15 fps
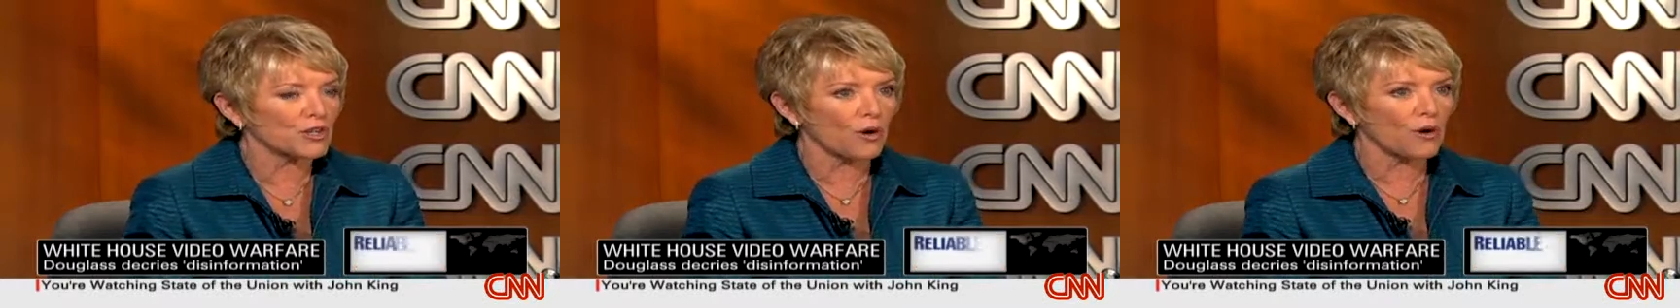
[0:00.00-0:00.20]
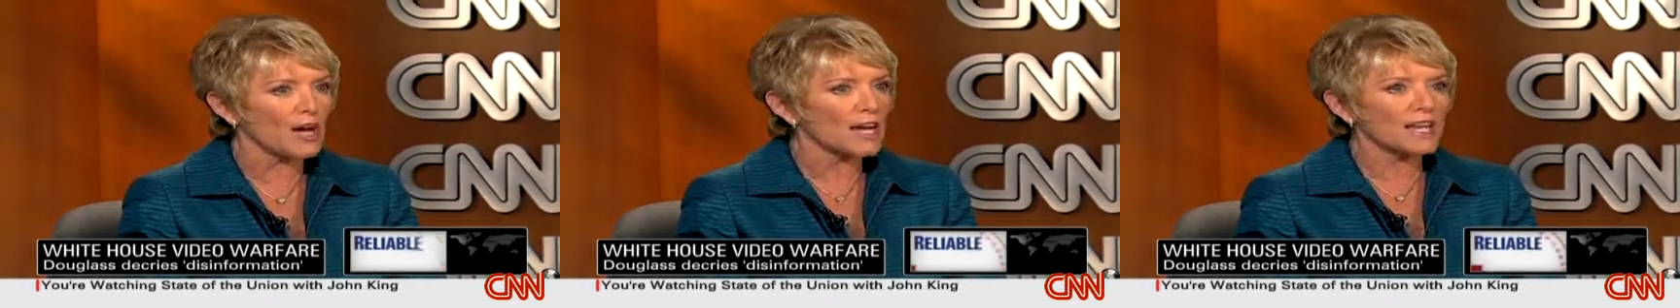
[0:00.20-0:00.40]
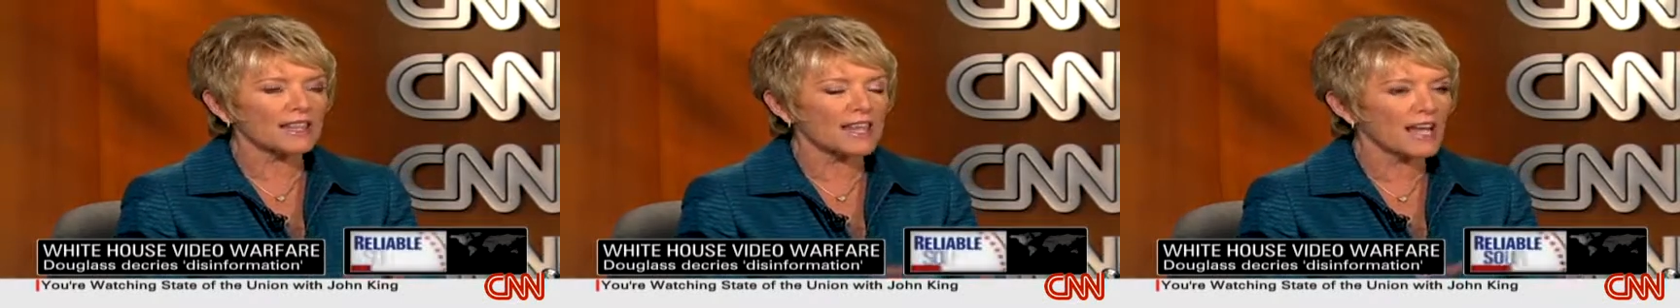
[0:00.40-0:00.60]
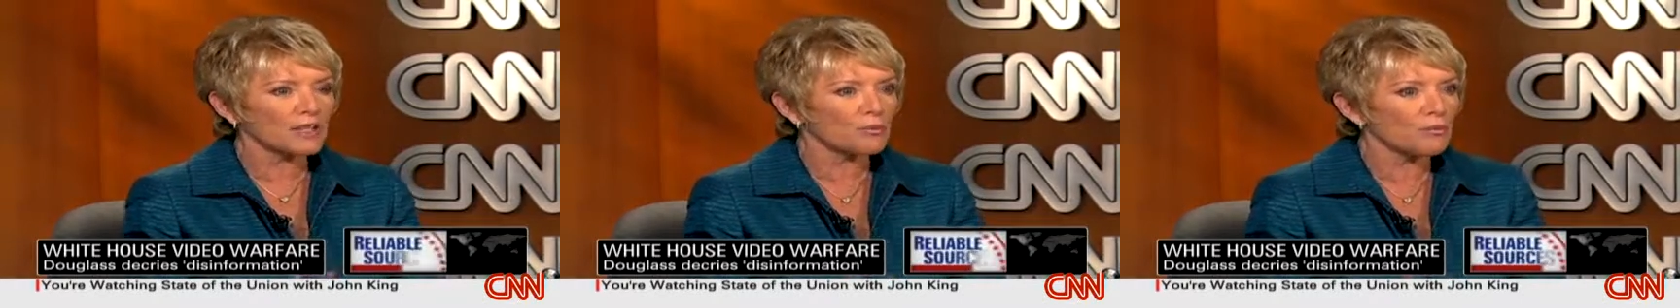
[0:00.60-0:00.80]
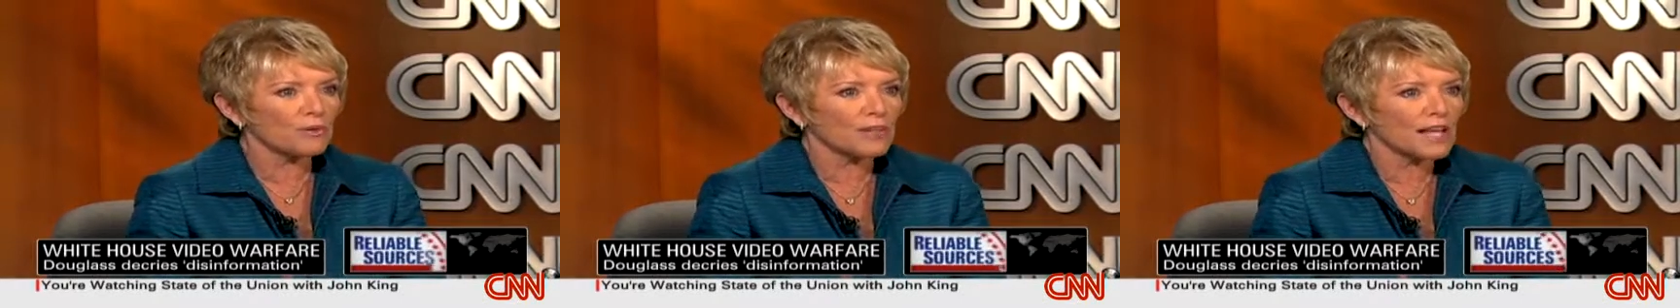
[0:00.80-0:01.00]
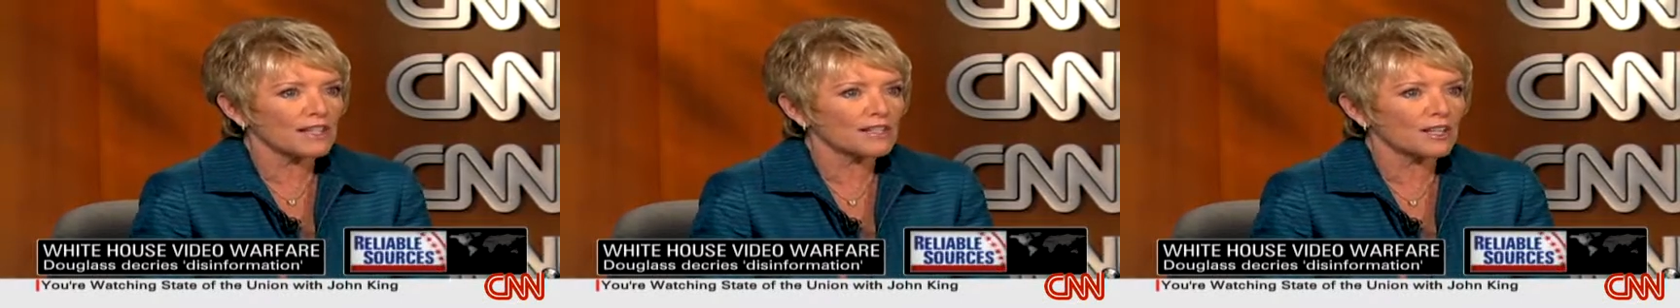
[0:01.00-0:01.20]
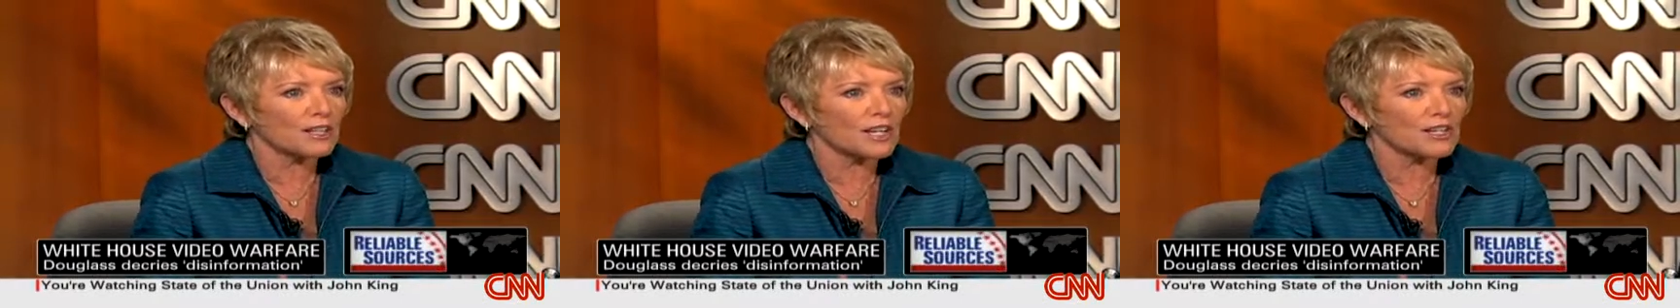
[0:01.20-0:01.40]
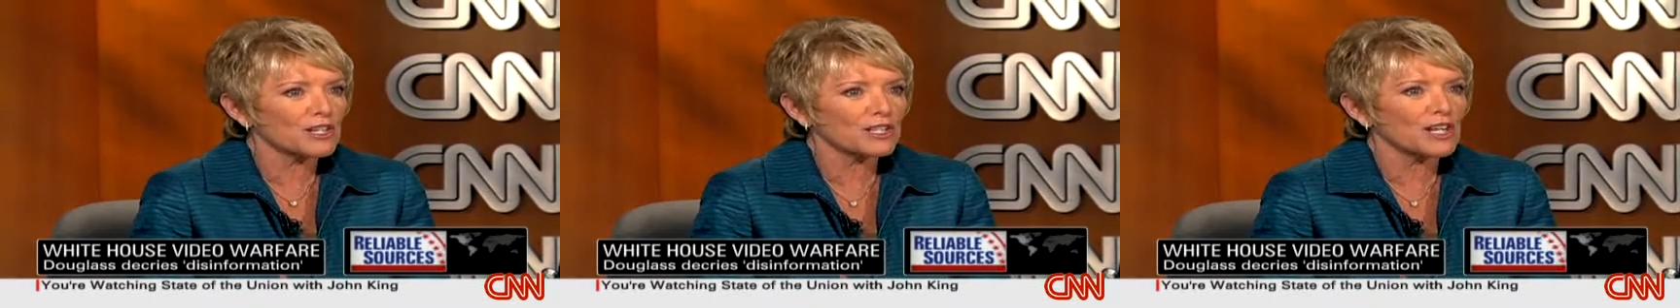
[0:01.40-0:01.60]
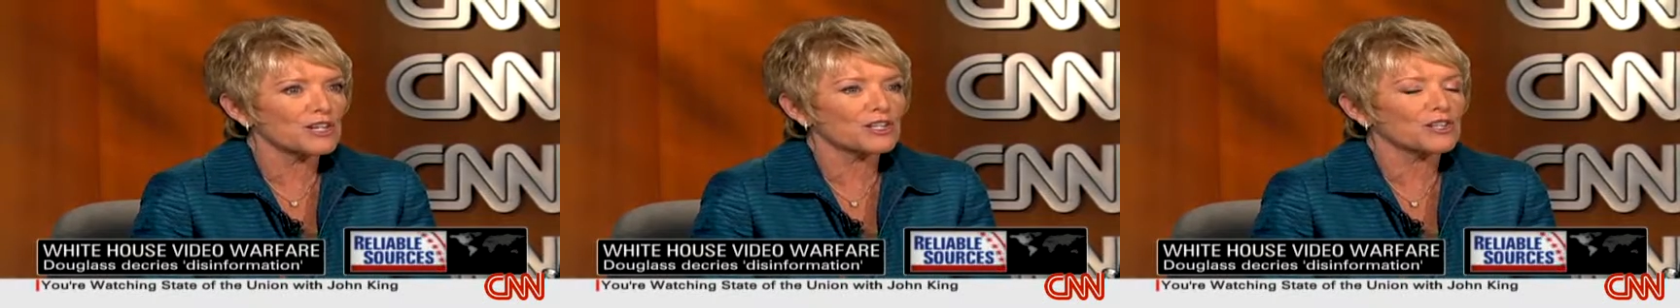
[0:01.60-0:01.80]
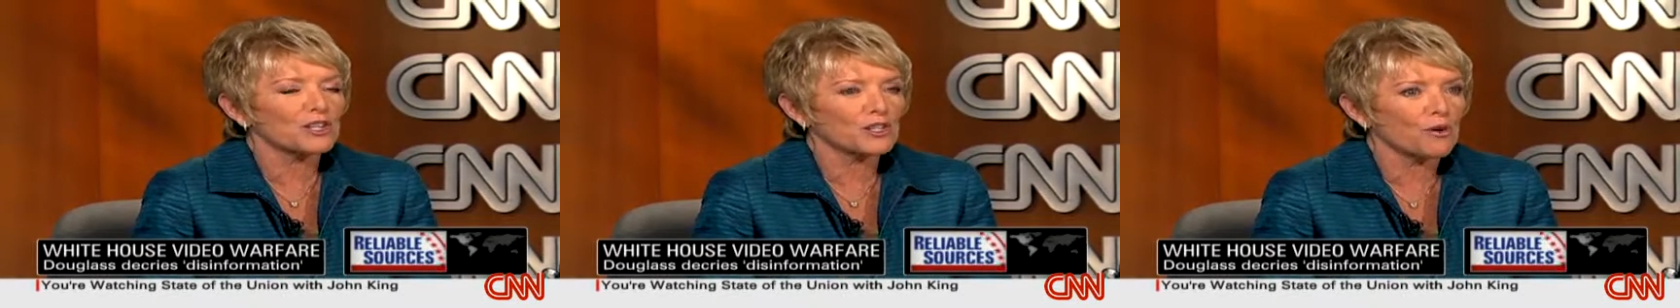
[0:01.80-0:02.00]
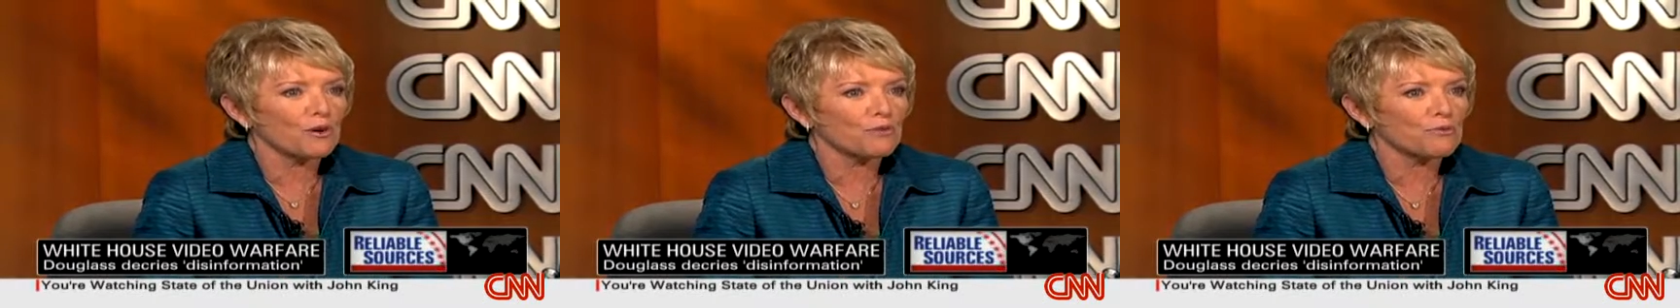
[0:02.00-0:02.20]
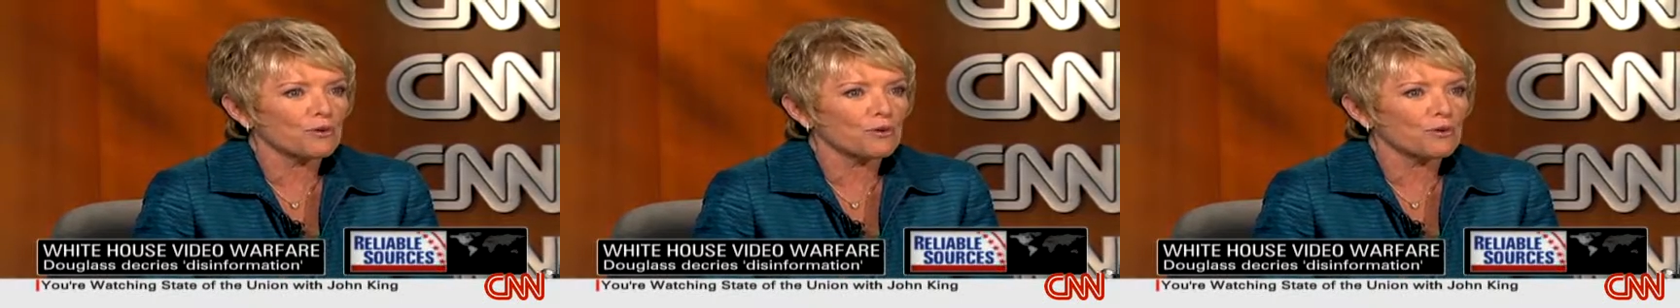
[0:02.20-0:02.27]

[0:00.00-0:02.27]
So that's the legislation that's going